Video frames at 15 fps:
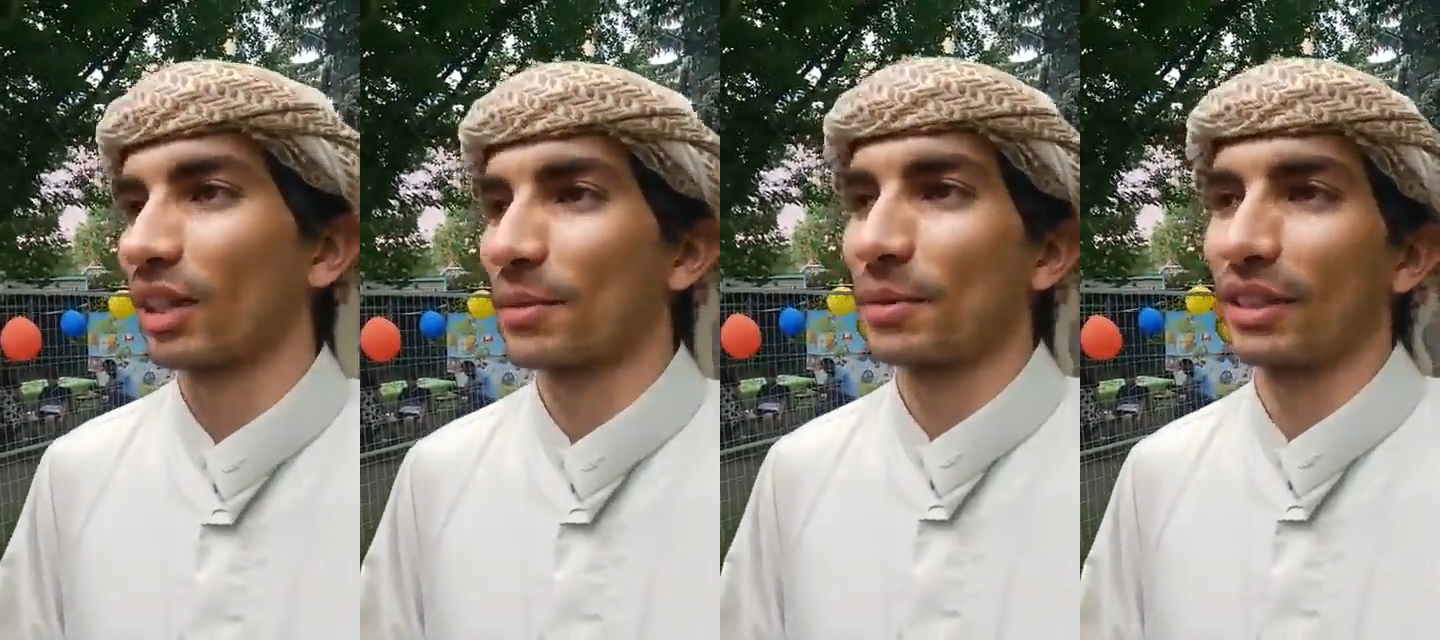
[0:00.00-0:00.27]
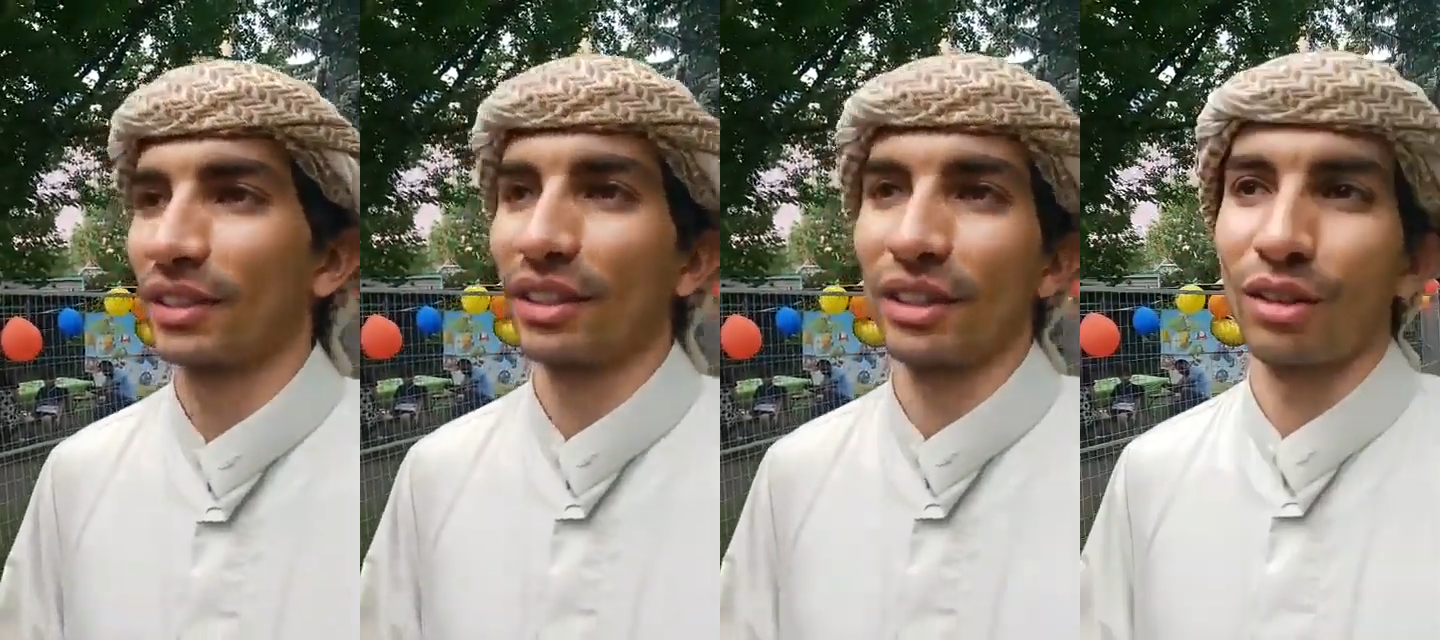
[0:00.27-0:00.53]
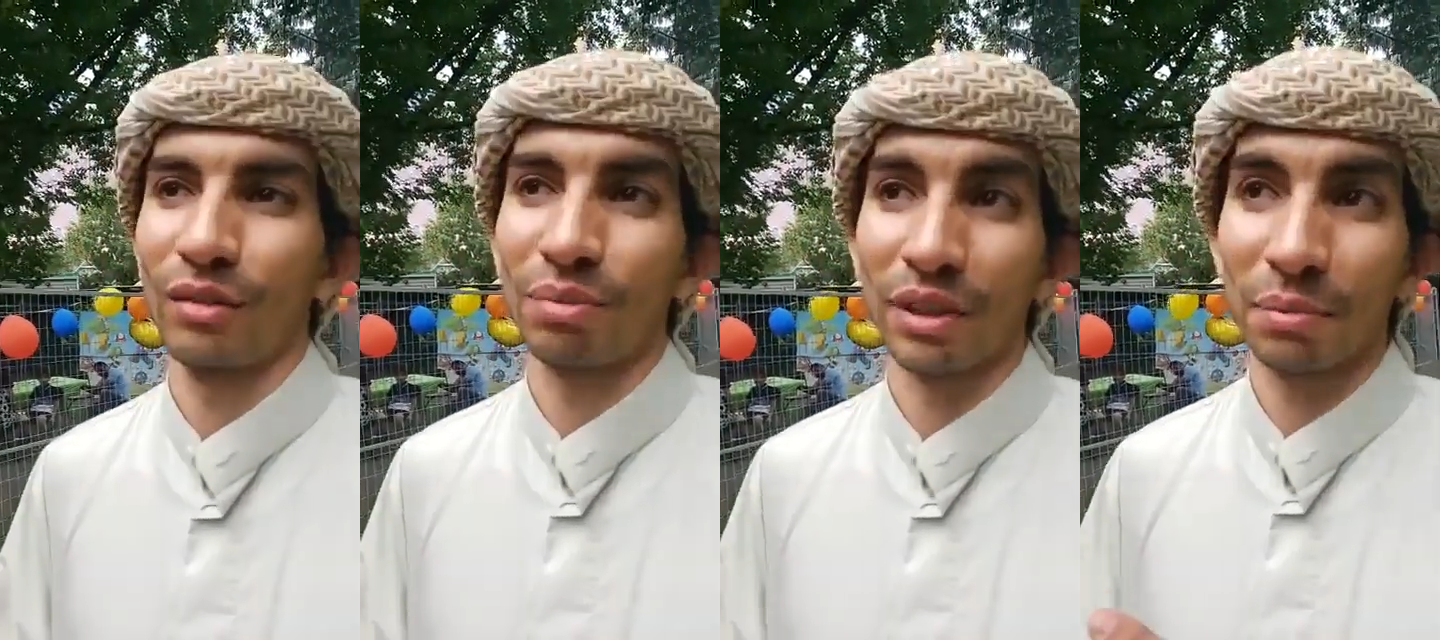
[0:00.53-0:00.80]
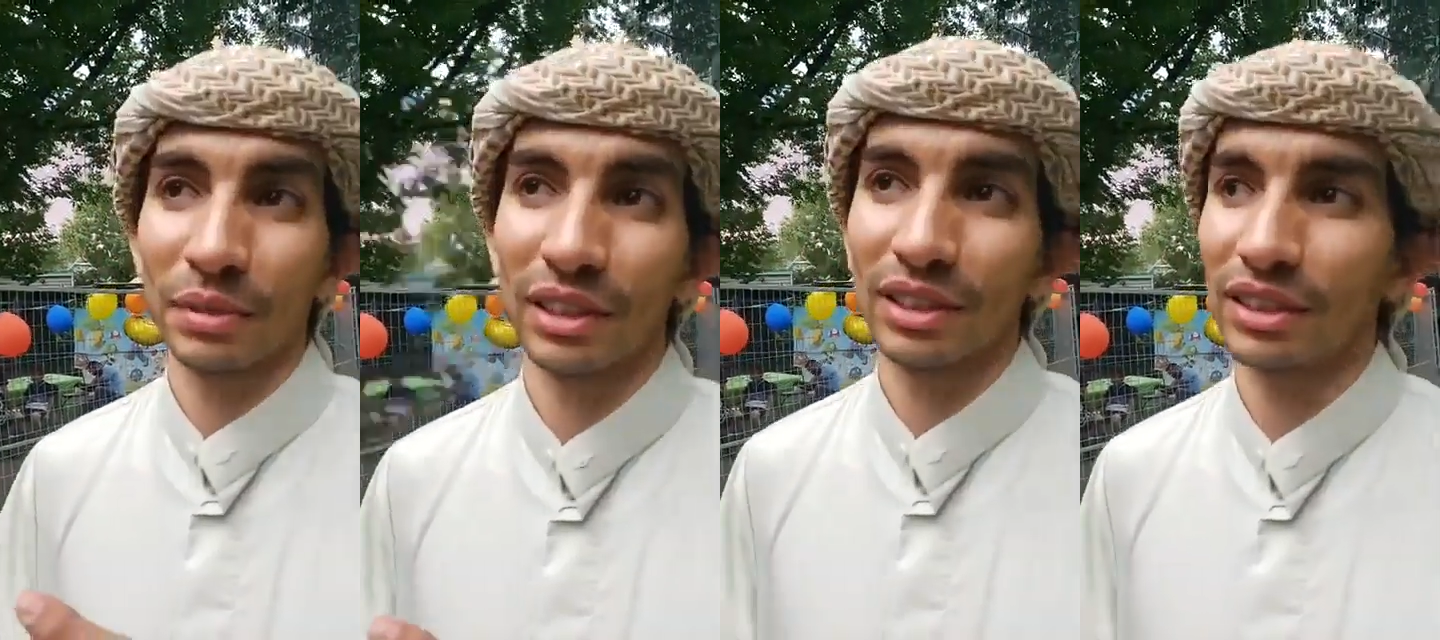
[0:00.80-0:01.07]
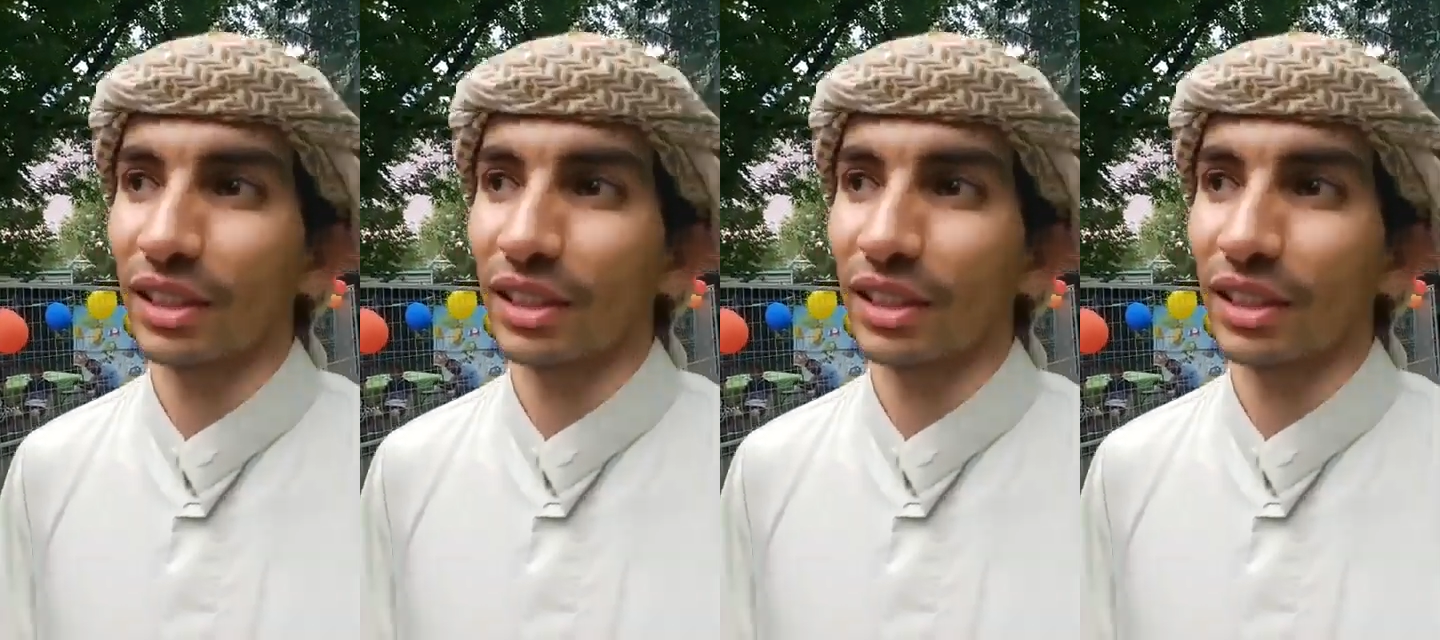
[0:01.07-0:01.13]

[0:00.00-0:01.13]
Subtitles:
that's being done on purpose.